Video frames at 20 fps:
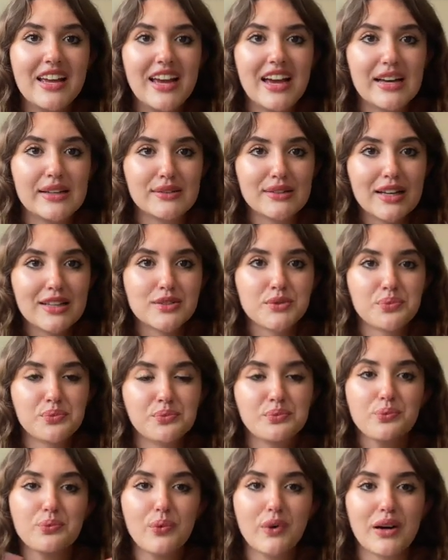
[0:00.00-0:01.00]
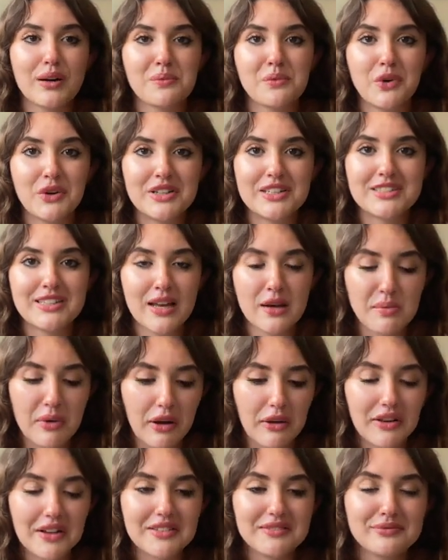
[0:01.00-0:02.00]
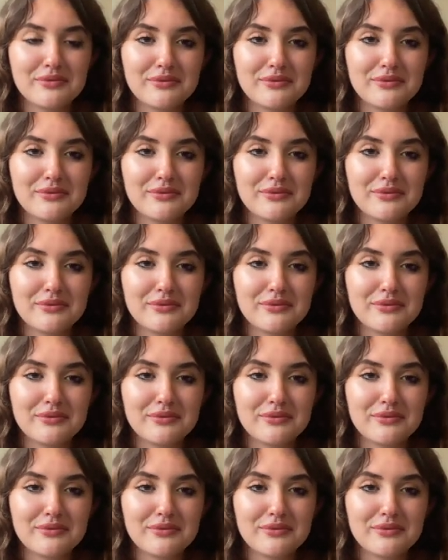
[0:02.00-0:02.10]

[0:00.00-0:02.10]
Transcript: And that's what I'm going to say about it.